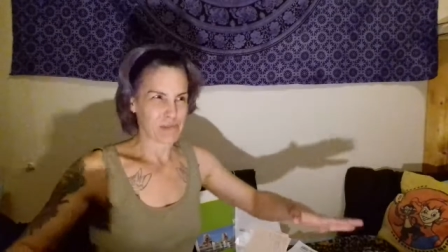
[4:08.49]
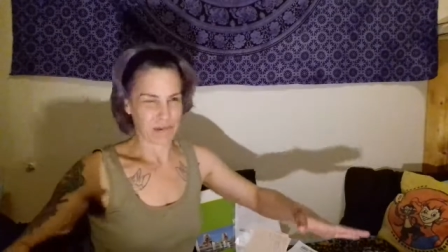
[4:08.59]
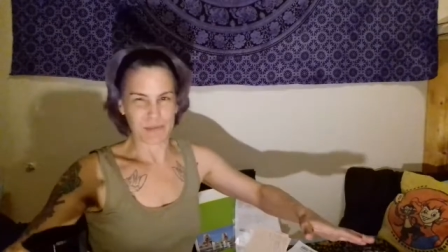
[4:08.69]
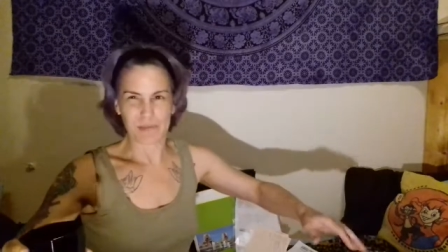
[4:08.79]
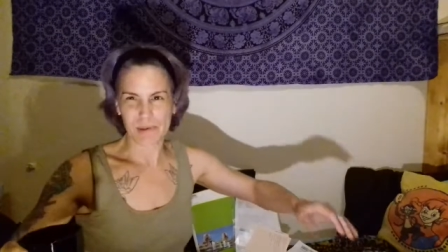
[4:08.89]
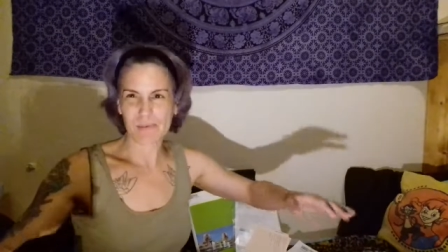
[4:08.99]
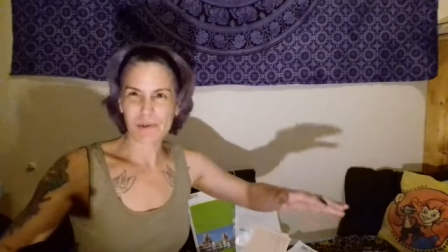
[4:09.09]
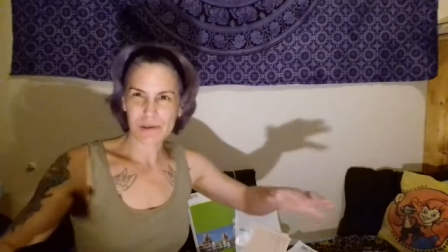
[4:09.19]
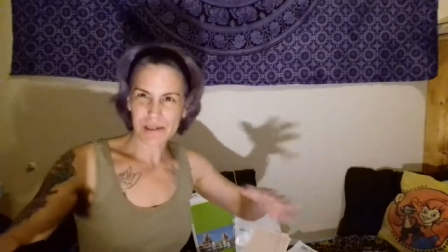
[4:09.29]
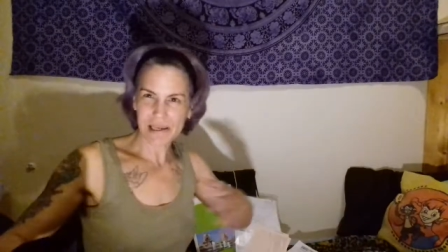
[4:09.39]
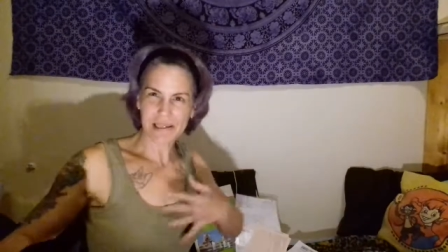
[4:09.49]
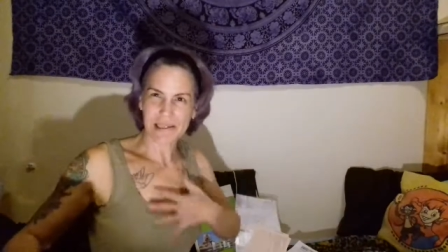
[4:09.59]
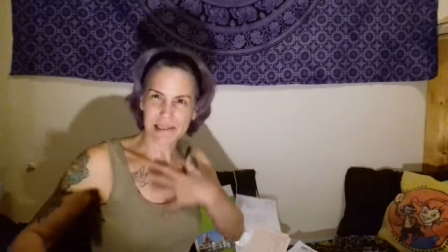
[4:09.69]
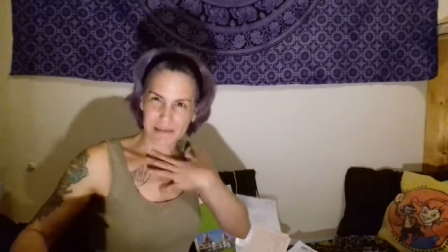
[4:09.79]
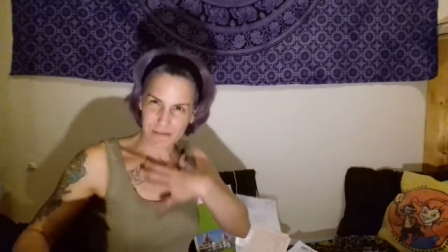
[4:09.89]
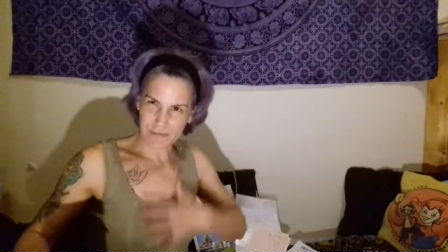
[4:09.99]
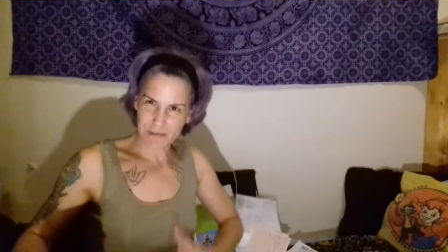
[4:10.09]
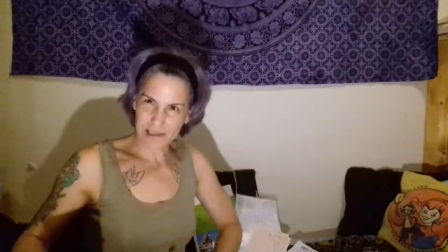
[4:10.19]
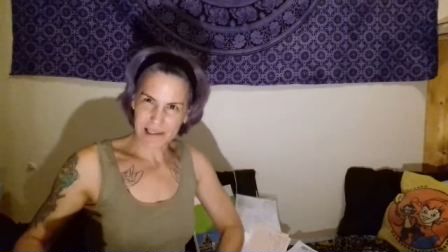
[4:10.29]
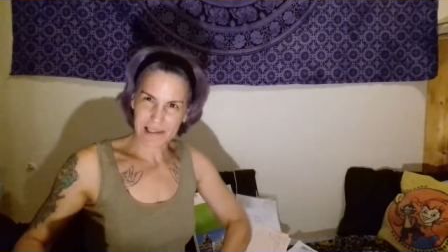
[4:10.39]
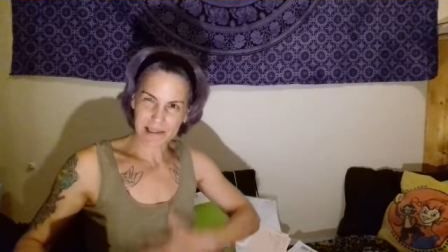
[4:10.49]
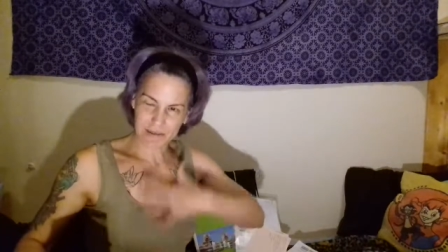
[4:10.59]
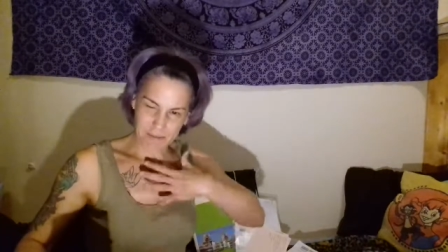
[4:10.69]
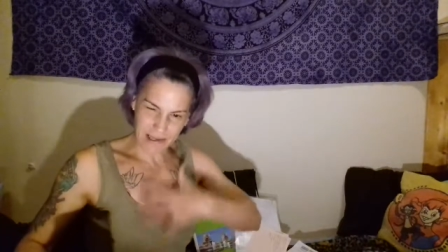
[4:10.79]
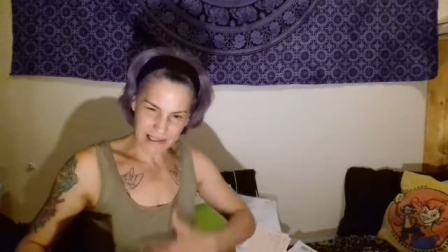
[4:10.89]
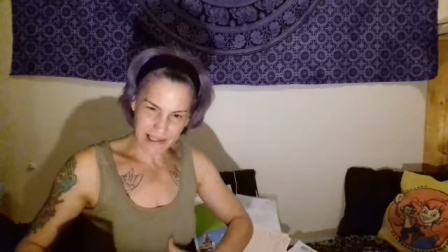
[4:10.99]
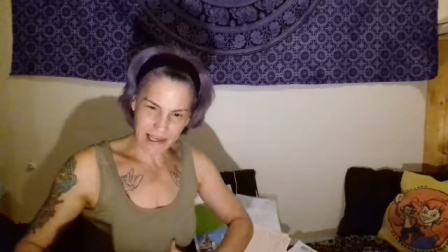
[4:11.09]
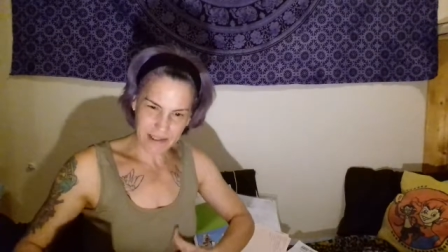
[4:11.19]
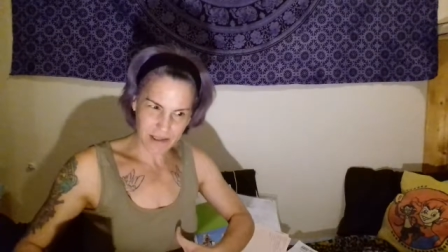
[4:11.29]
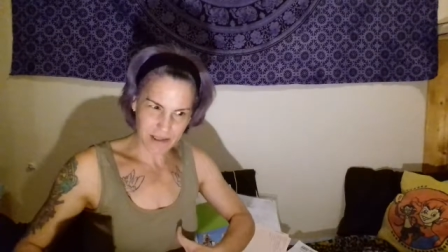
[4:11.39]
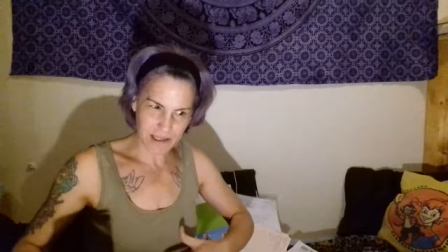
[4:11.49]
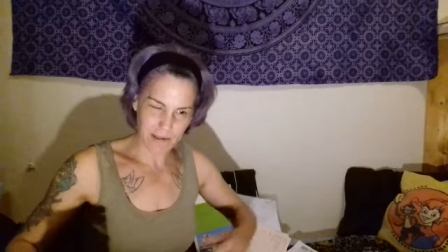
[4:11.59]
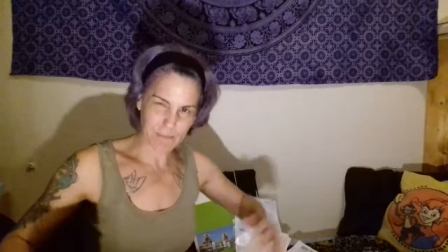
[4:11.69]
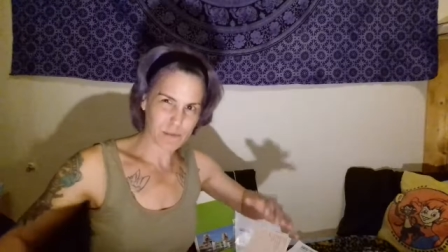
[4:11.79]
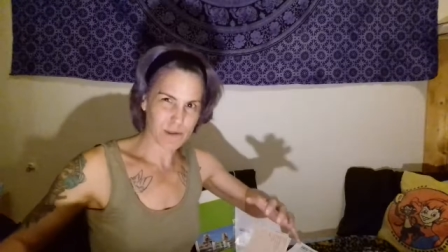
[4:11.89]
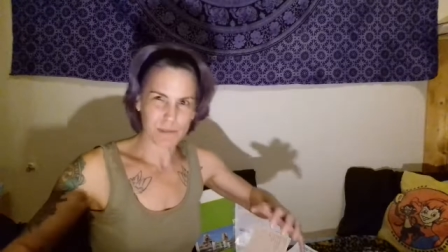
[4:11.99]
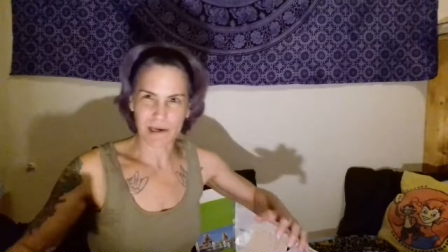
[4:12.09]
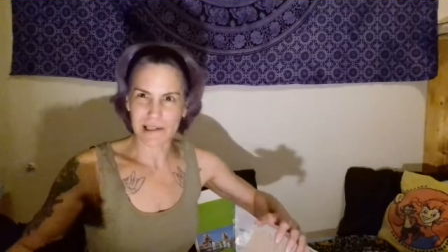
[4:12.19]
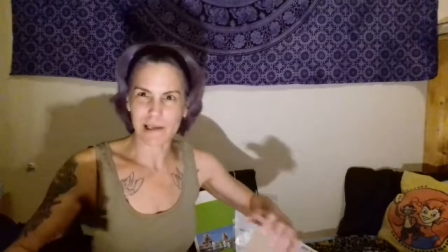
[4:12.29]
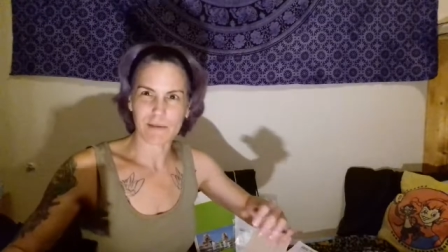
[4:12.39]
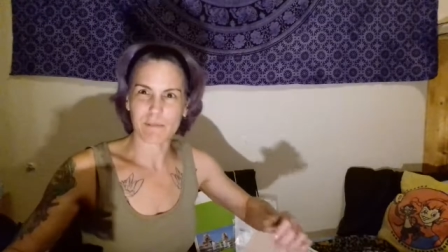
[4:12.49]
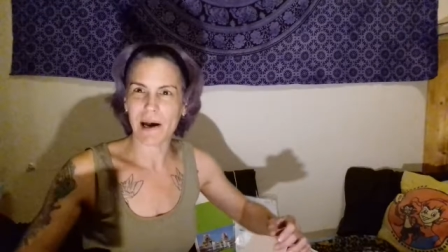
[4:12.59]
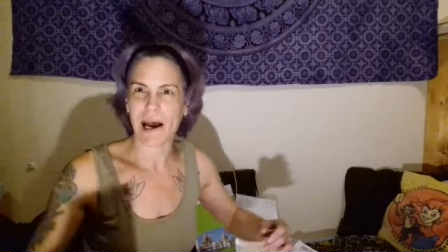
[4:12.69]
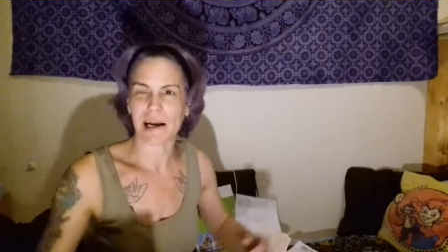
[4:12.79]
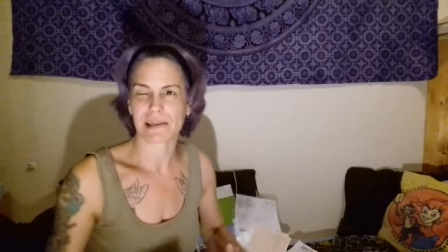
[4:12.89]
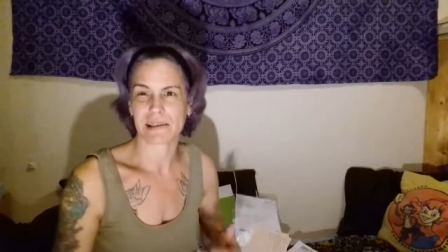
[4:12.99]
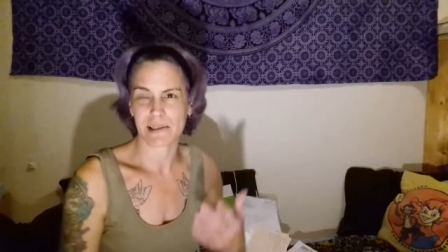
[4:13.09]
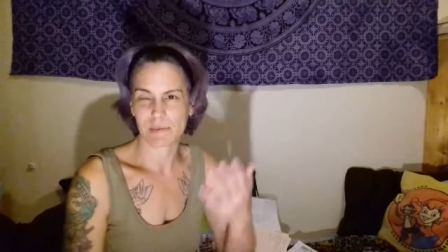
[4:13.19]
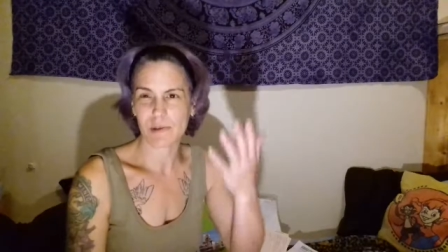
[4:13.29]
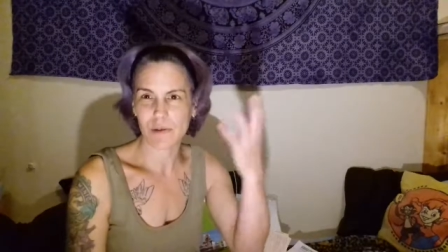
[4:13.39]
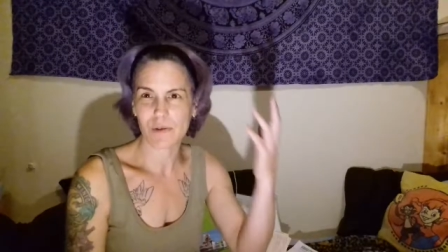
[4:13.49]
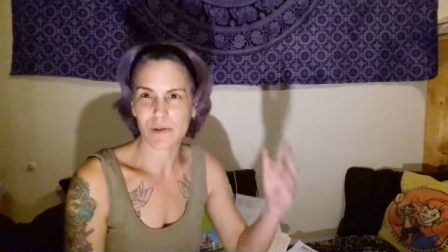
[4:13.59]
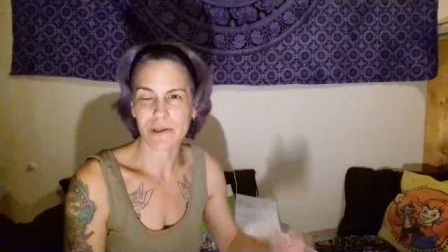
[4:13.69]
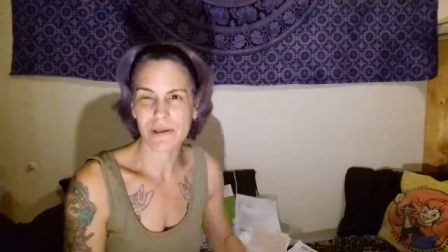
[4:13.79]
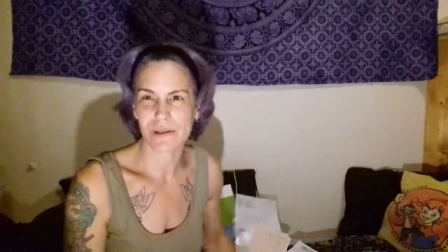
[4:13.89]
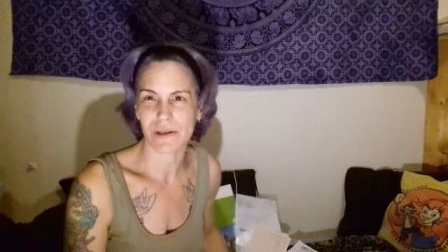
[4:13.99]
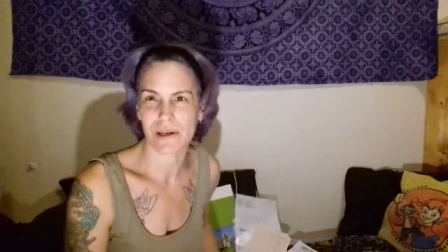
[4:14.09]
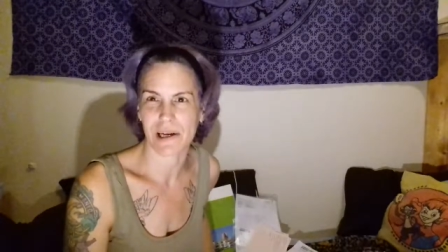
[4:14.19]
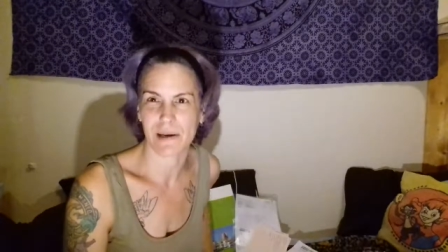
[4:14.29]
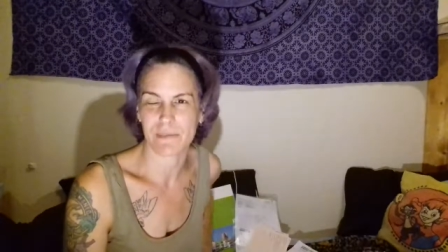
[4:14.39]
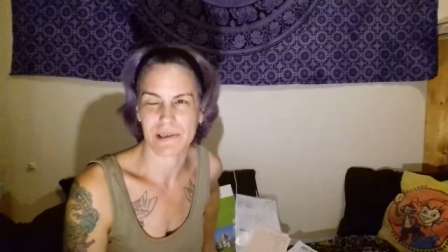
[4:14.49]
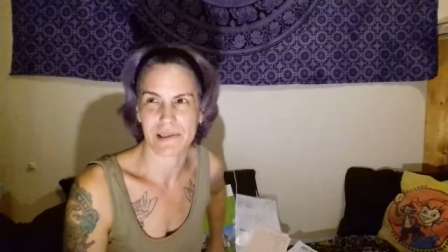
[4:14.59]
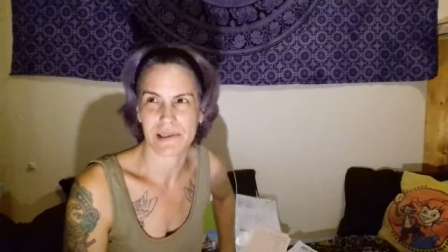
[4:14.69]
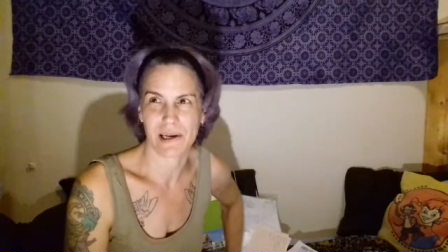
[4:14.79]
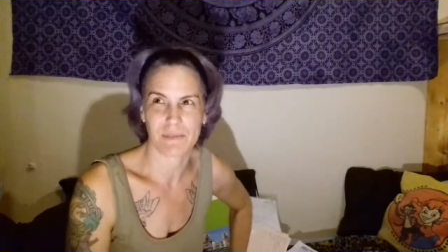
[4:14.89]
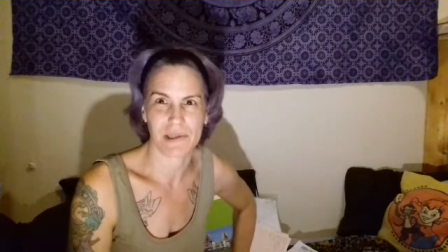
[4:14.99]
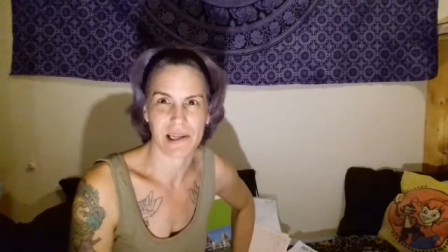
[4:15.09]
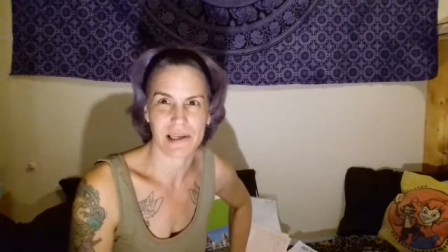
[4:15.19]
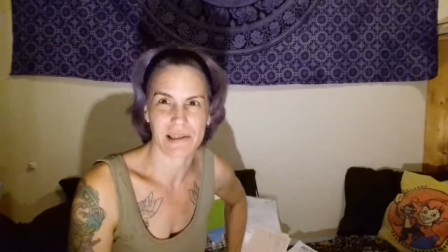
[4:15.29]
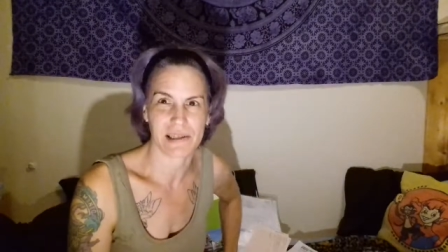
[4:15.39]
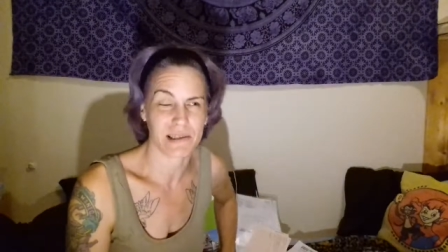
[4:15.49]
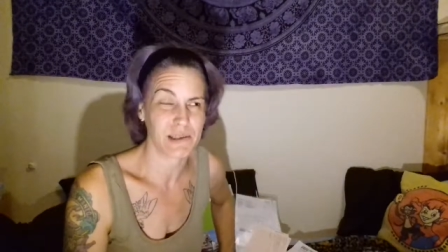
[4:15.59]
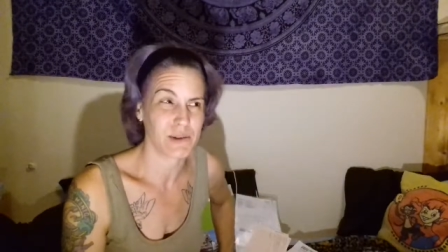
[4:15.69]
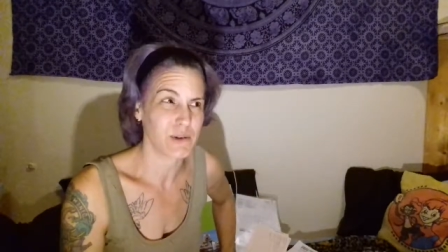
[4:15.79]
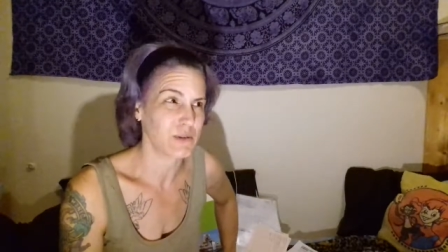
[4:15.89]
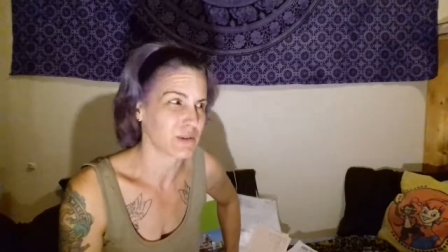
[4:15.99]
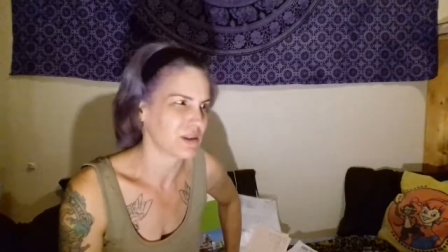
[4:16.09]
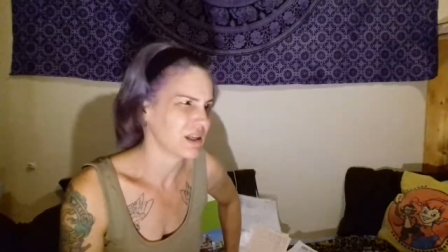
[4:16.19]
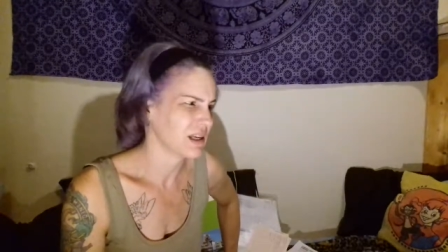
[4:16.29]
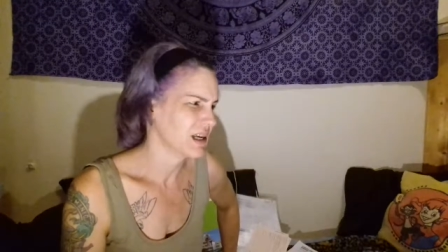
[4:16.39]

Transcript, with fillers: but more like just feeling my center and pulling myself back. This has been 2 years long. I've been like this, a little over.